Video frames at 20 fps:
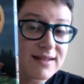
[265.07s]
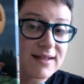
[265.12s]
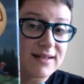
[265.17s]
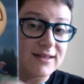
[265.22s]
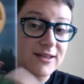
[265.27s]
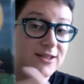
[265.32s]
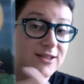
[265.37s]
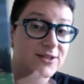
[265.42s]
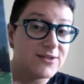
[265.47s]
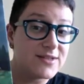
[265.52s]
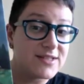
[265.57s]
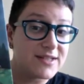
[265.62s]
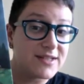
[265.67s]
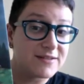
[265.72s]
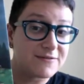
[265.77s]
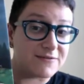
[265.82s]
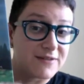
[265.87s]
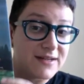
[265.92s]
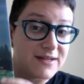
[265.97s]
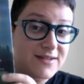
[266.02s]
Lunatic
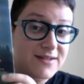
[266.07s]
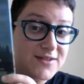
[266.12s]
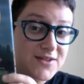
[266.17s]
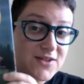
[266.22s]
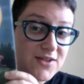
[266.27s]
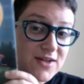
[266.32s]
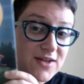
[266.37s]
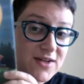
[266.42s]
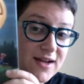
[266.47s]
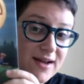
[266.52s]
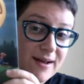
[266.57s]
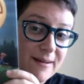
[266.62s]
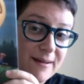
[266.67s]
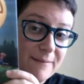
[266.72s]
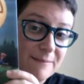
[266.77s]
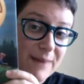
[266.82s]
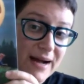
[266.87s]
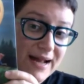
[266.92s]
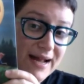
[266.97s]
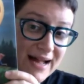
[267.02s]
Fringe
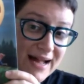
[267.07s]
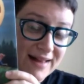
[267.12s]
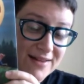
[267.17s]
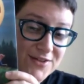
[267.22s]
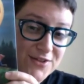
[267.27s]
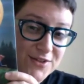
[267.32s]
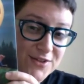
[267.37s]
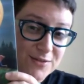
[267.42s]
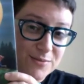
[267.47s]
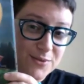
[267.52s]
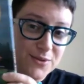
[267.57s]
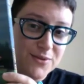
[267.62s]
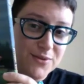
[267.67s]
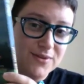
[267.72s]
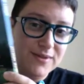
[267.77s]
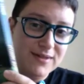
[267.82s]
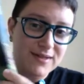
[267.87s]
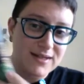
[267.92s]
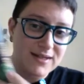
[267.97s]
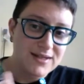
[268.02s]
by Allison
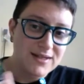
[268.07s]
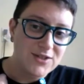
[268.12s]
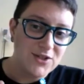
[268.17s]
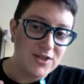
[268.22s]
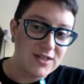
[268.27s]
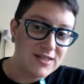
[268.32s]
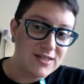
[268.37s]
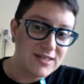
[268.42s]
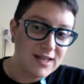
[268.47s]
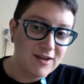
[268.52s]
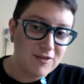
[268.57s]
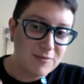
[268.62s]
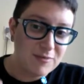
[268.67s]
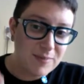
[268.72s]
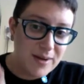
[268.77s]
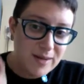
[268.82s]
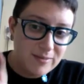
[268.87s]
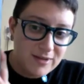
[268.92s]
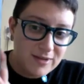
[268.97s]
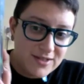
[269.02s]
Moon. She's self
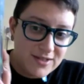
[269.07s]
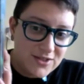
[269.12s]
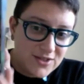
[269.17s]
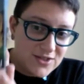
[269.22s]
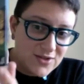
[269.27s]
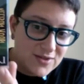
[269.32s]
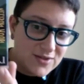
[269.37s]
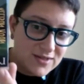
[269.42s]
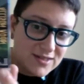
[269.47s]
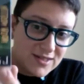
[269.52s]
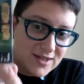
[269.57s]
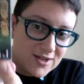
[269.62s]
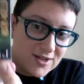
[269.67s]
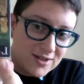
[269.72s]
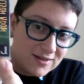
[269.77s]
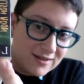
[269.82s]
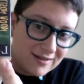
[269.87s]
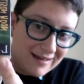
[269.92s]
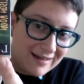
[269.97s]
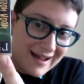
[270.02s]
published. You can see her
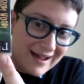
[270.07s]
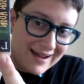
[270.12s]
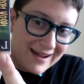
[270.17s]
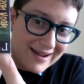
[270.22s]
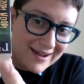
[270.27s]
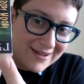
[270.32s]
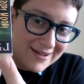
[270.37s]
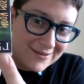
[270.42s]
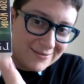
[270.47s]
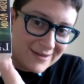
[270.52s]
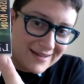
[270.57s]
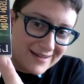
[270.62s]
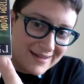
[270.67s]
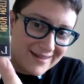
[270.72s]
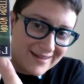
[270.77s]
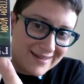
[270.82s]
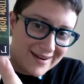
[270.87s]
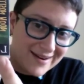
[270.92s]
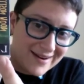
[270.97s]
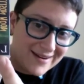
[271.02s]
little icon right
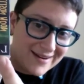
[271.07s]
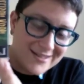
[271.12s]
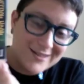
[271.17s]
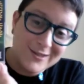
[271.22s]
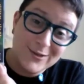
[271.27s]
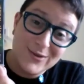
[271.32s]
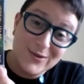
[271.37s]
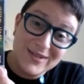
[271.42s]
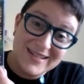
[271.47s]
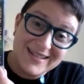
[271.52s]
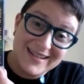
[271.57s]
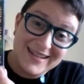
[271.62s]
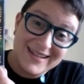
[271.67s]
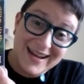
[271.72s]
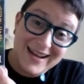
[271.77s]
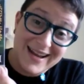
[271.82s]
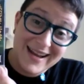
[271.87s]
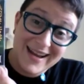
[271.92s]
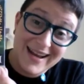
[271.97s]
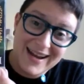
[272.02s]
there. It's Lunatic
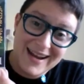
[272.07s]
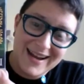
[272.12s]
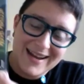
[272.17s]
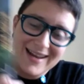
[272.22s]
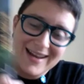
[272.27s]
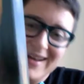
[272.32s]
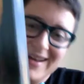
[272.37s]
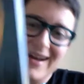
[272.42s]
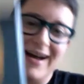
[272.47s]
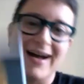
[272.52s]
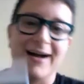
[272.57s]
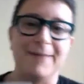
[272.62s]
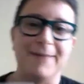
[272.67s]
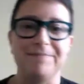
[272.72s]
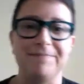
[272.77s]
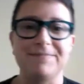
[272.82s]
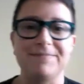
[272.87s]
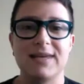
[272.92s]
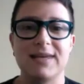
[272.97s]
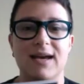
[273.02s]
Ink.
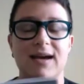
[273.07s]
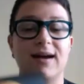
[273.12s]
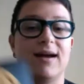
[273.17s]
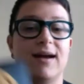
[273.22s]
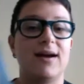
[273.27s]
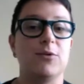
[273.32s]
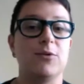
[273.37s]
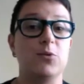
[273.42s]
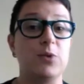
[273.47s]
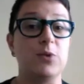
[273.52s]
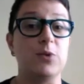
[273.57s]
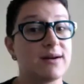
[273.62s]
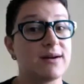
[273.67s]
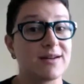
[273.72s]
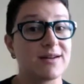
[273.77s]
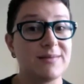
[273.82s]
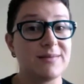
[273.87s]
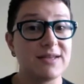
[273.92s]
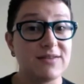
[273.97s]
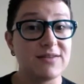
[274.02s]
Um, we are going
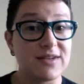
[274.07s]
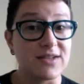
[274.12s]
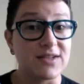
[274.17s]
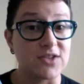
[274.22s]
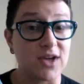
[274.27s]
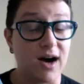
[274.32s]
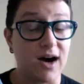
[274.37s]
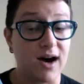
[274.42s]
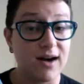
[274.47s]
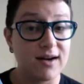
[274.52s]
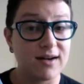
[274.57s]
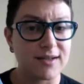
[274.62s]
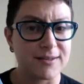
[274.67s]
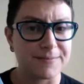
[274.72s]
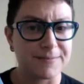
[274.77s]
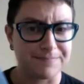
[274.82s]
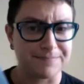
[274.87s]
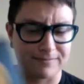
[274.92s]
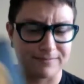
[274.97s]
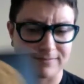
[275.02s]
to be giving a talk
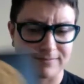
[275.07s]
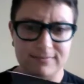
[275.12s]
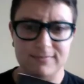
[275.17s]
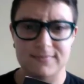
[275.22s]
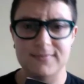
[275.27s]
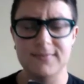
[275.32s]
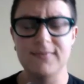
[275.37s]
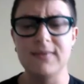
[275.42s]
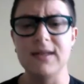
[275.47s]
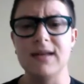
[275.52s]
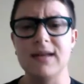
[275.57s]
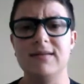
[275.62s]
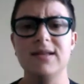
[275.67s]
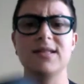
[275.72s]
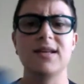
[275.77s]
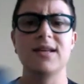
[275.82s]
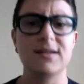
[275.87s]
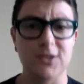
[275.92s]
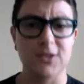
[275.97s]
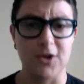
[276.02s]

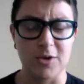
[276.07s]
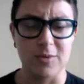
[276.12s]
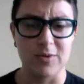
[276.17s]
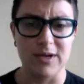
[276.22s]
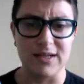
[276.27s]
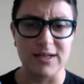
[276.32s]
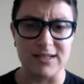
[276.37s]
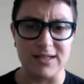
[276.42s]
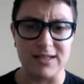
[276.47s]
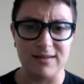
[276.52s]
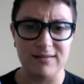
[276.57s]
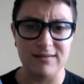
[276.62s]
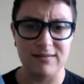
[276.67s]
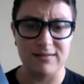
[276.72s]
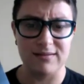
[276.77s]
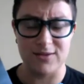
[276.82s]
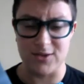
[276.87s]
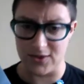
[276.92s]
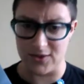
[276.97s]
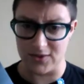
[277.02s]
this October 18th,
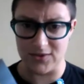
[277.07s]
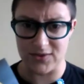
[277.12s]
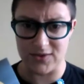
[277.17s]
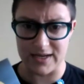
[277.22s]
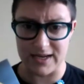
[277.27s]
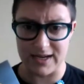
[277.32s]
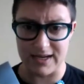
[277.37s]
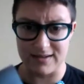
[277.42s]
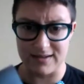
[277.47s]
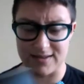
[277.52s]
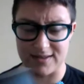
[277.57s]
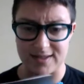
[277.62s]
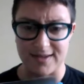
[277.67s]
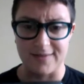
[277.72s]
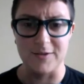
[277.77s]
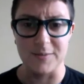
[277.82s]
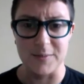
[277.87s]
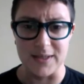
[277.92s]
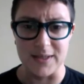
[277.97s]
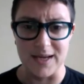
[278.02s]
Tuesday at
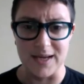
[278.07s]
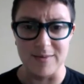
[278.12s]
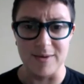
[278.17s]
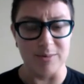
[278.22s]
7 p.m.